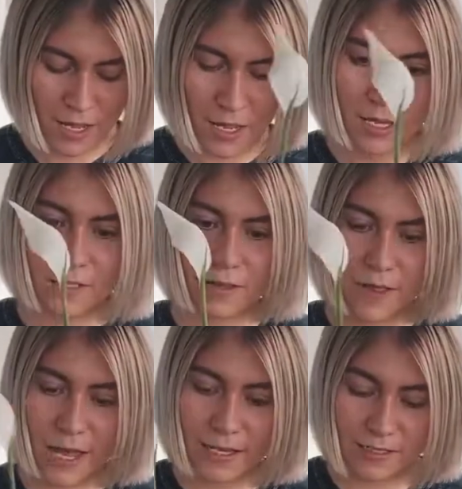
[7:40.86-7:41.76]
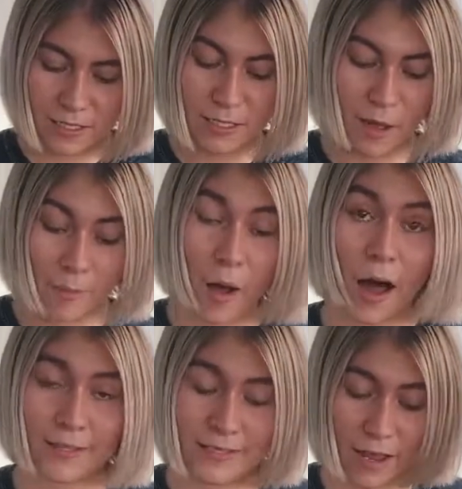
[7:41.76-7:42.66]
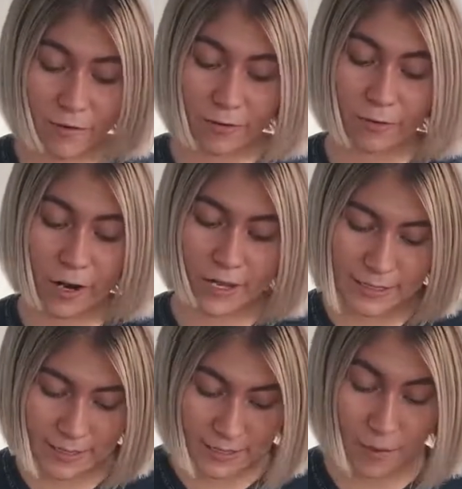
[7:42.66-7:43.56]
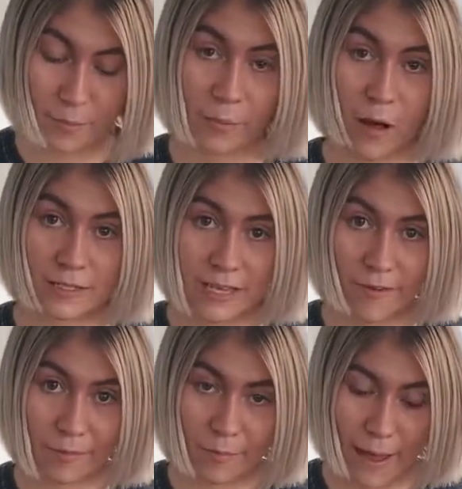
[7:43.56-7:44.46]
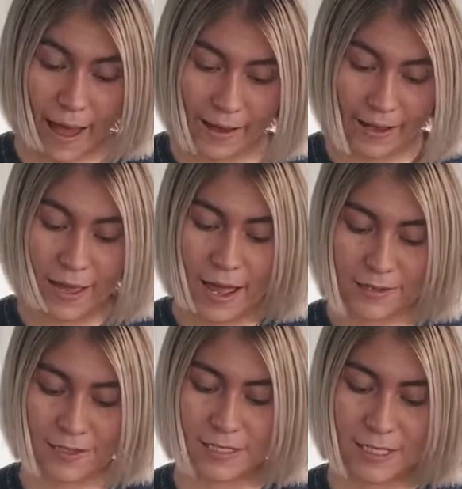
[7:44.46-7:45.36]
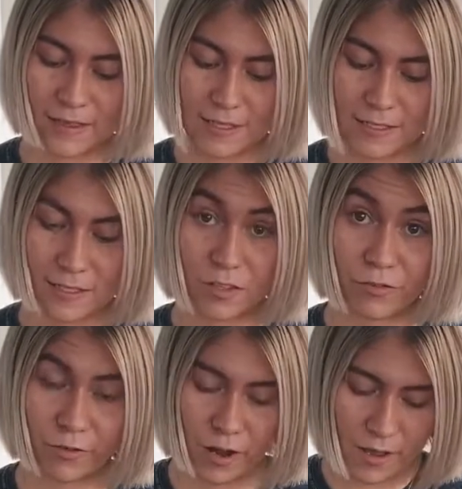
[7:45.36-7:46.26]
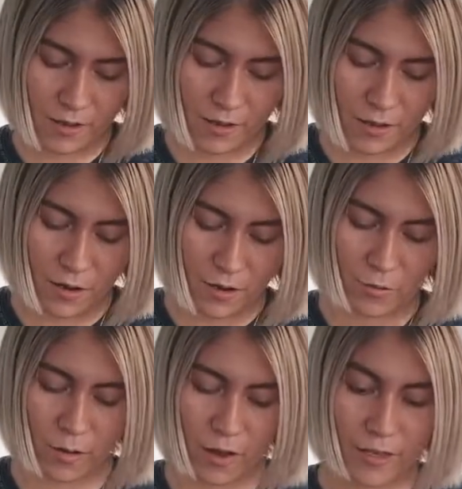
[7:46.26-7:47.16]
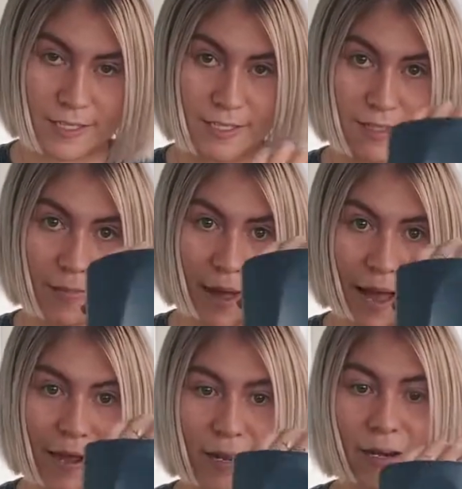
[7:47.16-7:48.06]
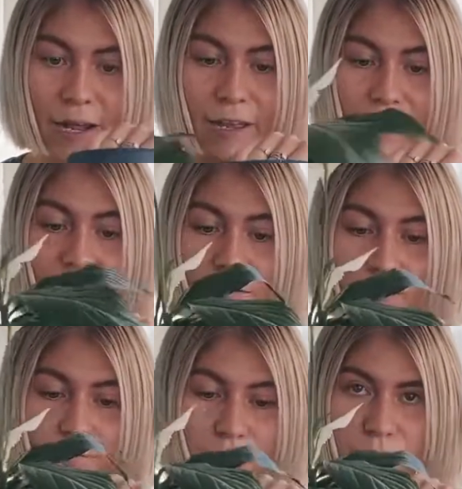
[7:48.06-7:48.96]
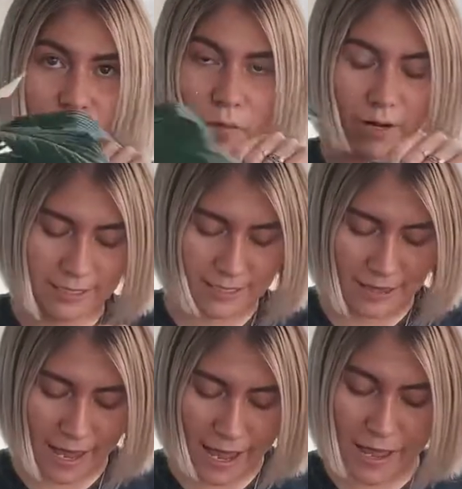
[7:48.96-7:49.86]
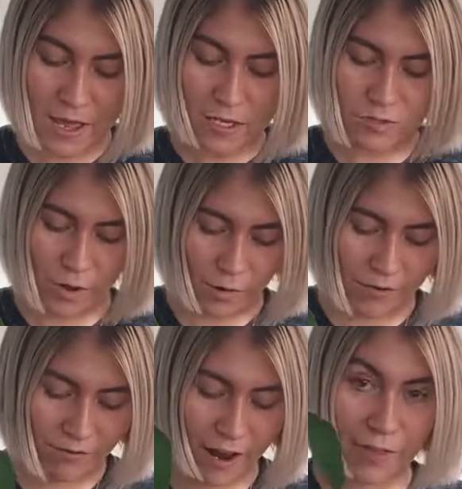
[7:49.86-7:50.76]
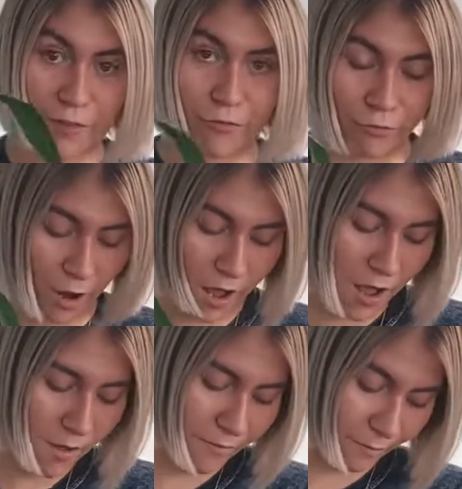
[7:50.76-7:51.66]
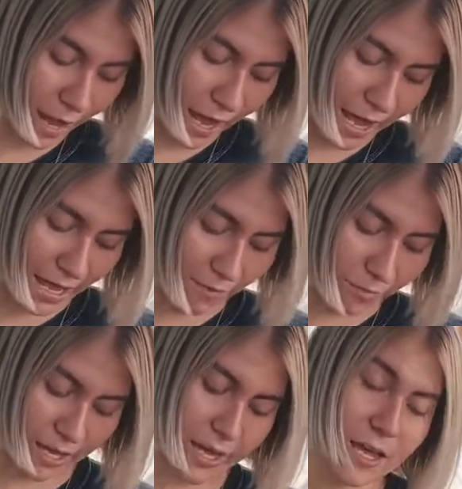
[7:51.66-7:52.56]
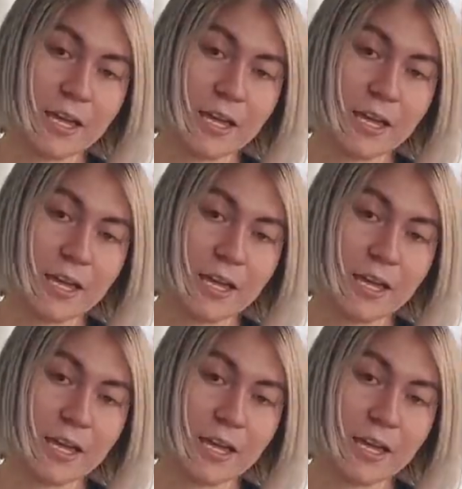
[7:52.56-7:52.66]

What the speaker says: So then some pots have a front and some pots have a back. As you can see, this is the front while this is the back, and I don't want to see that. So I want to find the front of my plant.